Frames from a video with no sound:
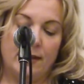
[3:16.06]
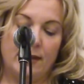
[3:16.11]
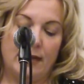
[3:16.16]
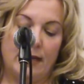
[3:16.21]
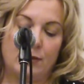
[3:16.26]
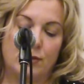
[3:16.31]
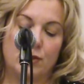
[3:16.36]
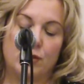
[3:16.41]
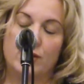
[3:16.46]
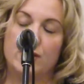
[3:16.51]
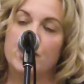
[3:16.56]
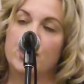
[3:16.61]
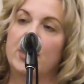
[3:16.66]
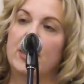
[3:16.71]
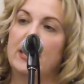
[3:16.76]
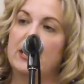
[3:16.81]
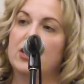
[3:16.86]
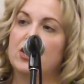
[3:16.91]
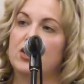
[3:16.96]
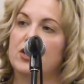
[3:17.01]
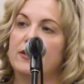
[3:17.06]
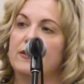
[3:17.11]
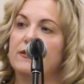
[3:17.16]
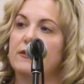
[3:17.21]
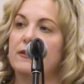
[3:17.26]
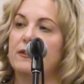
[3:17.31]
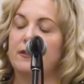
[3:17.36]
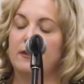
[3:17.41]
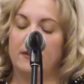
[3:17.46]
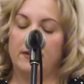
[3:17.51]
outdoor
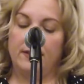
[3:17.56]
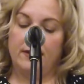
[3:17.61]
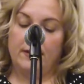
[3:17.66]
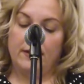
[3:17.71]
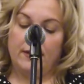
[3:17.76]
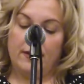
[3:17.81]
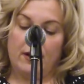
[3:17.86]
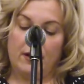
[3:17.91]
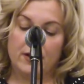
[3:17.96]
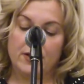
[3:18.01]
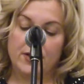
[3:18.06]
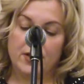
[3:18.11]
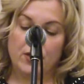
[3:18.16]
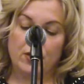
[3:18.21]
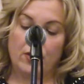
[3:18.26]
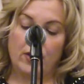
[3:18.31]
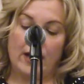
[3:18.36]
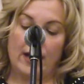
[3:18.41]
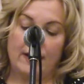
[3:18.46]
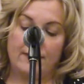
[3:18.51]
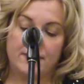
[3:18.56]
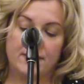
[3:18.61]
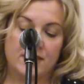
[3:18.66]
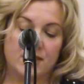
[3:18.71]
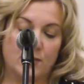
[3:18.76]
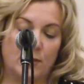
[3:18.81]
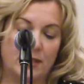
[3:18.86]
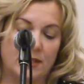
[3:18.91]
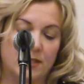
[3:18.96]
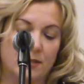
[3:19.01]
education, arts and crafts,
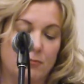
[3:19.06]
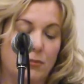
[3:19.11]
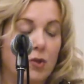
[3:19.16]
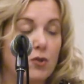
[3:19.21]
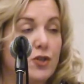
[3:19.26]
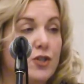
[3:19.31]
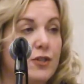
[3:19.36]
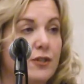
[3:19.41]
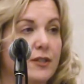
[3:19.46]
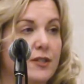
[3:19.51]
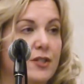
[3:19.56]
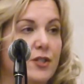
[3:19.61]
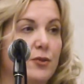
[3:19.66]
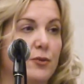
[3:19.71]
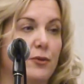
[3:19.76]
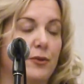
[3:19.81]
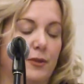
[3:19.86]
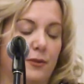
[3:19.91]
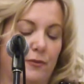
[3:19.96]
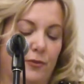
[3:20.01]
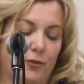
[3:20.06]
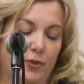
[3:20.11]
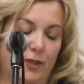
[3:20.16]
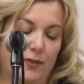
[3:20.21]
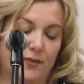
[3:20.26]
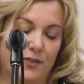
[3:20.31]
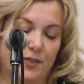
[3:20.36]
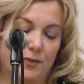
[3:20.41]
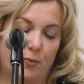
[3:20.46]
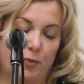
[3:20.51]
as well as emotional intuitive
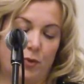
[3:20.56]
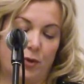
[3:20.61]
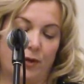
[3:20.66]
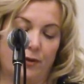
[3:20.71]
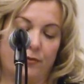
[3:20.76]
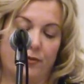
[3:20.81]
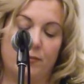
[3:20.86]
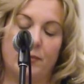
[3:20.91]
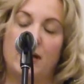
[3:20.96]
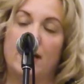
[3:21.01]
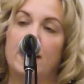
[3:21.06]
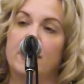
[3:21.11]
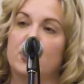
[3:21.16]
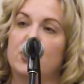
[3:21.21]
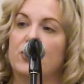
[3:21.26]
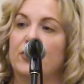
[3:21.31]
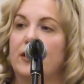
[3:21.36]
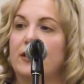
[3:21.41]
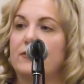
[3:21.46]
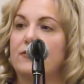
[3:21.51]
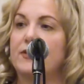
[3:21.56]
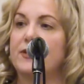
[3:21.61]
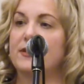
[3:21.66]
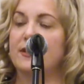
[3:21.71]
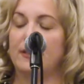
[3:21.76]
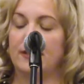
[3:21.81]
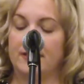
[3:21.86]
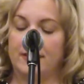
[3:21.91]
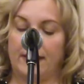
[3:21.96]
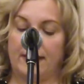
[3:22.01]
grief support from HUG-trained
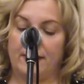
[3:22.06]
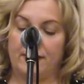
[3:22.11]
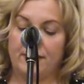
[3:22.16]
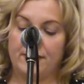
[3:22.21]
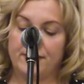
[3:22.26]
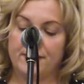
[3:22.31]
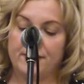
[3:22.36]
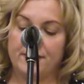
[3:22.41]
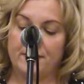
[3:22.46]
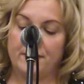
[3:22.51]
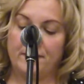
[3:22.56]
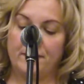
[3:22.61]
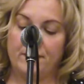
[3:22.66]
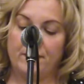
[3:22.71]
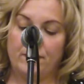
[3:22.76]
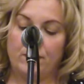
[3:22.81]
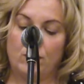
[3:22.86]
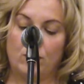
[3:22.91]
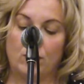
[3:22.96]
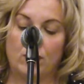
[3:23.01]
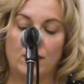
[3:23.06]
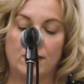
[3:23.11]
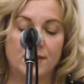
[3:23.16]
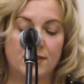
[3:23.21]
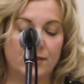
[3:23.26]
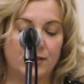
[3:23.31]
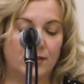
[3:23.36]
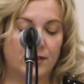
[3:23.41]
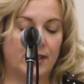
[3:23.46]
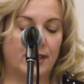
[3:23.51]
facilitators. We're
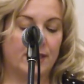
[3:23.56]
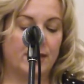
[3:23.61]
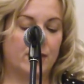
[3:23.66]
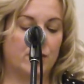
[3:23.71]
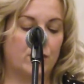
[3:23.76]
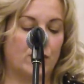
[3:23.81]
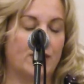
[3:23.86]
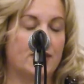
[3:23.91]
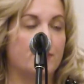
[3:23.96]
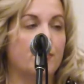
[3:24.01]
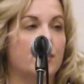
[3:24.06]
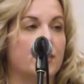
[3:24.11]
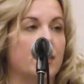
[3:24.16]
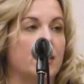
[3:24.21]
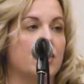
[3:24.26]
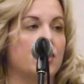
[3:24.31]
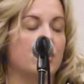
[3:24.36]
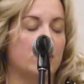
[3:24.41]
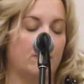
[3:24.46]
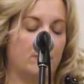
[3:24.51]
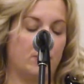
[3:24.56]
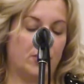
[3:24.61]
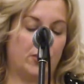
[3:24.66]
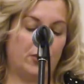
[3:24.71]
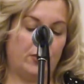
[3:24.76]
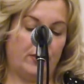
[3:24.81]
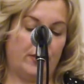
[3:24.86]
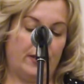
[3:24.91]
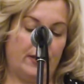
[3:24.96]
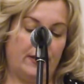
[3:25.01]
also looking into transportation
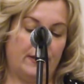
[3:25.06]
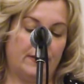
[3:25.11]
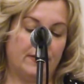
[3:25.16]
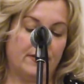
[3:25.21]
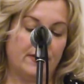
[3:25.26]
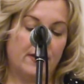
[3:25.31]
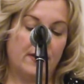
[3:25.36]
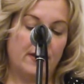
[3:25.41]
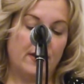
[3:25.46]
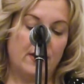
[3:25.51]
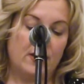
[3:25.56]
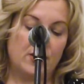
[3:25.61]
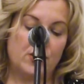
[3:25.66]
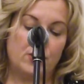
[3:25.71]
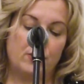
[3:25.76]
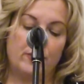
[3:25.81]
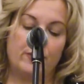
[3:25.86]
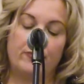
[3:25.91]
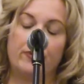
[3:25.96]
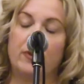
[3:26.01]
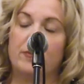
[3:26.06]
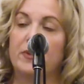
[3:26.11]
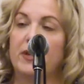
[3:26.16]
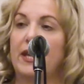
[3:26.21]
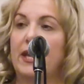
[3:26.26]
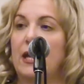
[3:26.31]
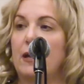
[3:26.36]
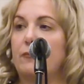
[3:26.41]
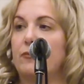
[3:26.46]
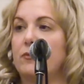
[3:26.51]
opportunities to and from the
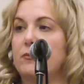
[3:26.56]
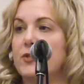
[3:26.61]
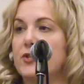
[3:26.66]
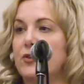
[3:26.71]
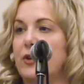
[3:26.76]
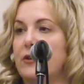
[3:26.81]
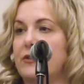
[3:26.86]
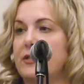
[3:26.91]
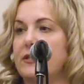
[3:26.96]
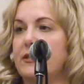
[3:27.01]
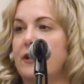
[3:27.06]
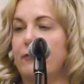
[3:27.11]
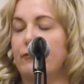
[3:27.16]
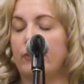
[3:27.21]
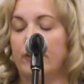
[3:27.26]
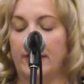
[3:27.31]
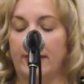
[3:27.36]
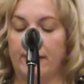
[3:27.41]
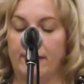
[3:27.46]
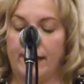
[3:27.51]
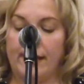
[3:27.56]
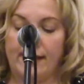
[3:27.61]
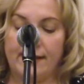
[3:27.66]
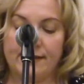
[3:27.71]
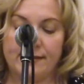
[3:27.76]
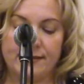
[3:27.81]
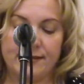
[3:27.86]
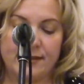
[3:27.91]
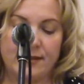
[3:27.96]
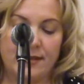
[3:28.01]
camp from surrounding Dufferin
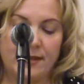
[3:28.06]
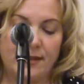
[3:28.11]
areas,